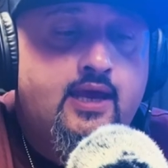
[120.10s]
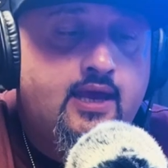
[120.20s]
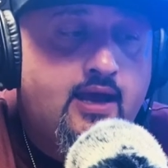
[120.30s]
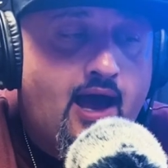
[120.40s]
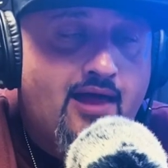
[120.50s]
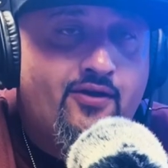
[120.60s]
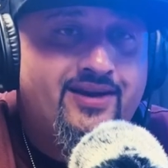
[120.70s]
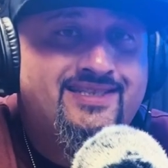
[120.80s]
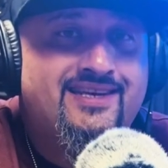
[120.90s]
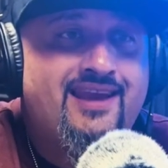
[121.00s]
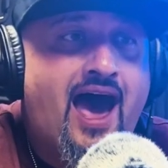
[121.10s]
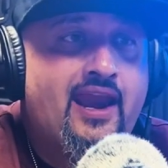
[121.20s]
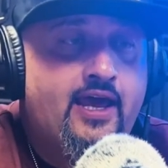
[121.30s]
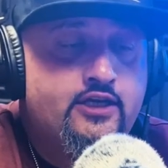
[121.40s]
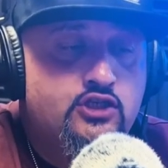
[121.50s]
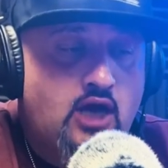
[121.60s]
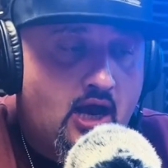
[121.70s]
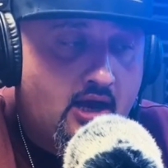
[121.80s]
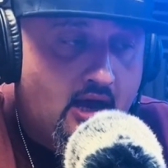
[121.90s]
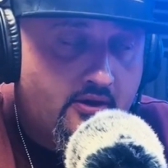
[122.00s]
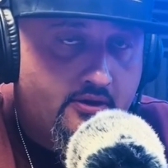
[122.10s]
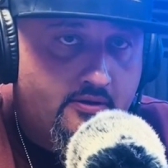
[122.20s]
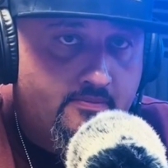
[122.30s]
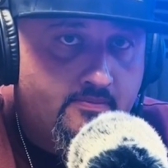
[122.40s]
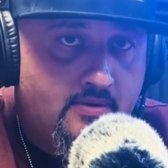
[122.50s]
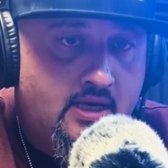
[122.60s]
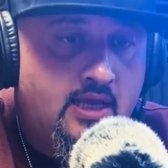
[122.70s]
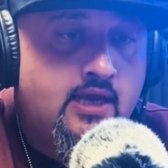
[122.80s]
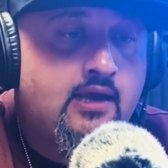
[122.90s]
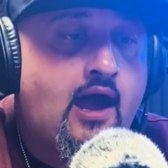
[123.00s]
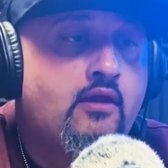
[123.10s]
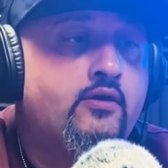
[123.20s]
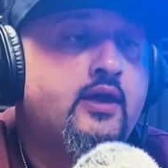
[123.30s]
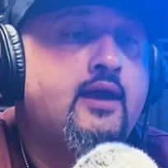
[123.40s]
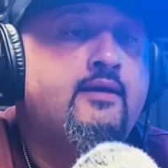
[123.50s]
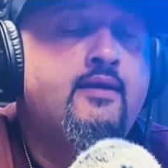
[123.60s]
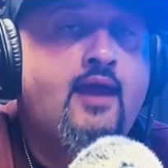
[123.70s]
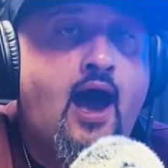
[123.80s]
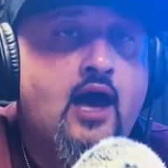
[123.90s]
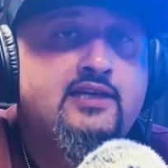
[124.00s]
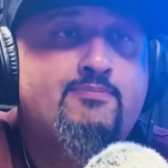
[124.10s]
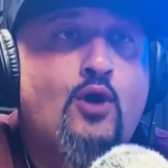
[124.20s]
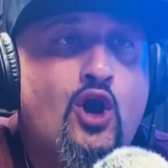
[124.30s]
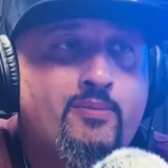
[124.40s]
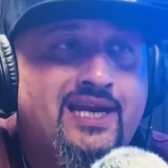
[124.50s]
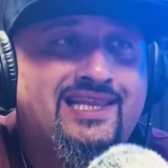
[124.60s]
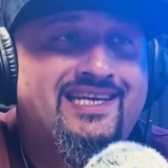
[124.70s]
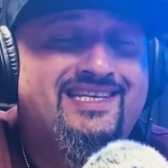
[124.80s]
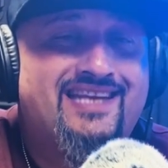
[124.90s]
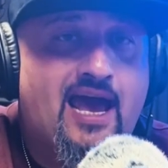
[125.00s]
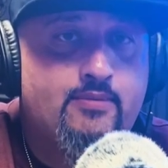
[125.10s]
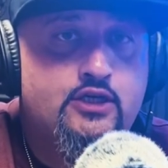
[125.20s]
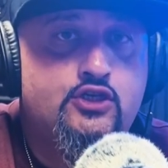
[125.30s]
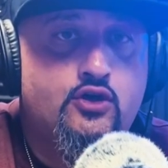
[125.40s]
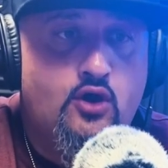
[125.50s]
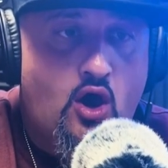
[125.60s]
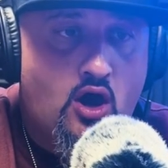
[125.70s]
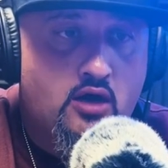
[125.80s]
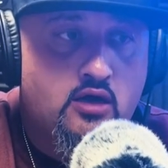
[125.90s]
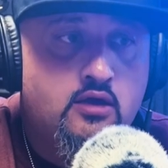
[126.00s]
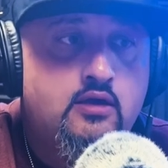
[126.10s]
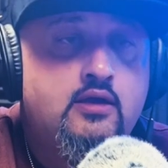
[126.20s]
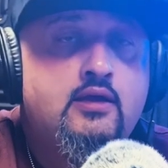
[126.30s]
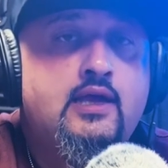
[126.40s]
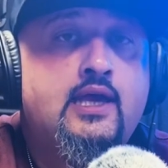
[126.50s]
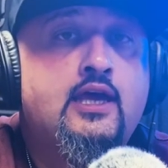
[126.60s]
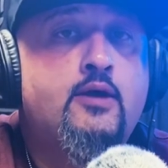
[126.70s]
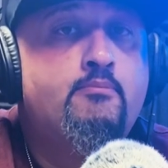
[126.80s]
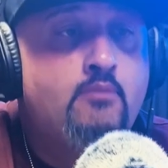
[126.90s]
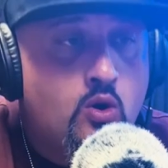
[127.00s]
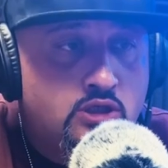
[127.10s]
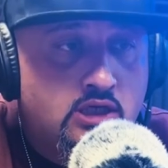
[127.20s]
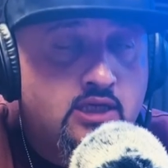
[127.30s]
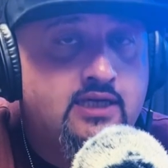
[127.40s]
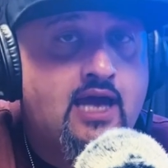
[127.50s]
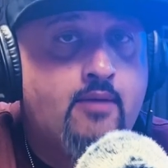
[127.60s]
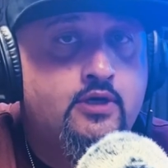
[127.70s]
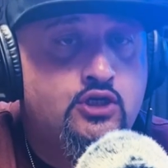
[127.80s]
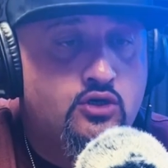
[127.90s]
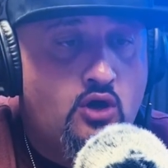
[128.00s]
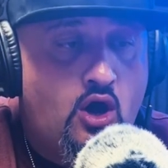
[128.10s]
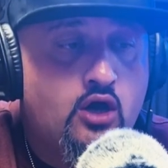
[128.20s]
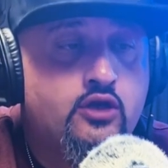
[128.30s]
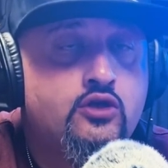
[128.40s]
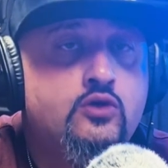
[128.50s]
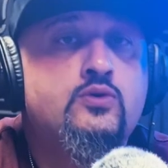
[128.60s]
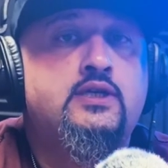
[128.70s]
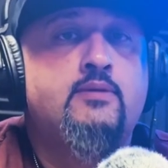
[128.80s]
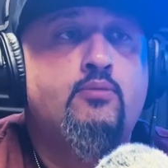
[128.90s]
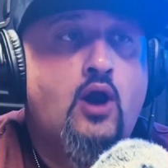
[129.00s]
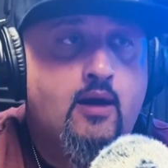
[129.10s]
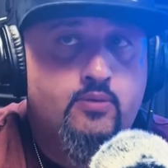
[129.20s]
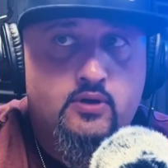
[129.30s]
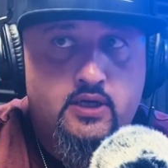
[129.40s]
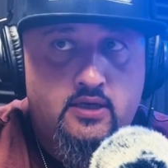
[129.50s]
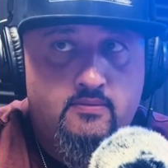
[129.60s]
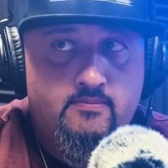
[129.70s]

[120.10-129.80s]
e-collar is not a shock collar. An e-collar cannot permanently damage your dog. It can emotionally damage your dog used improperly.